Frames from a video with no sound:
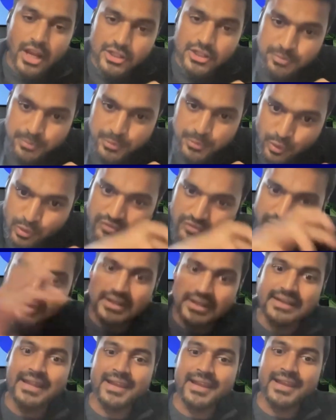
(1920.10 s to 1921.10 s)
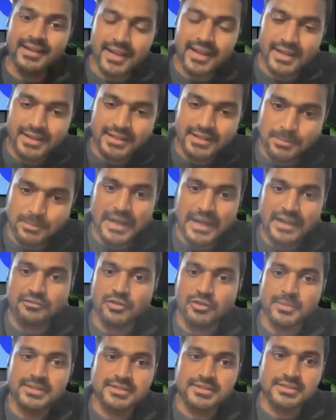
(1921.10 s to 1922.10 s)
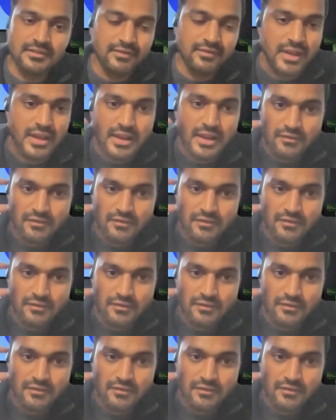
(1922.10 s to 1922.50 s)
It's beautifully taken care in the platform itself.